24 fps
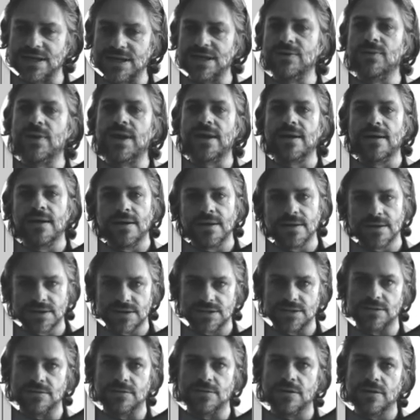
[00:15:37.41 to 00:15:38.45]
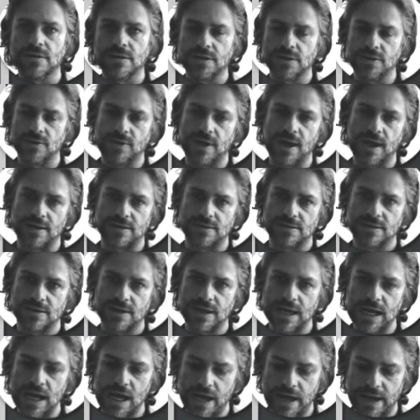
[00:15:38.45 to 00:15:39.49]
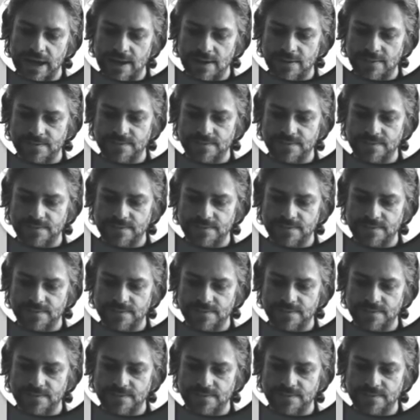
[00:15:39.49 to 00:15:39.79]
anyway. Still, you get a 9.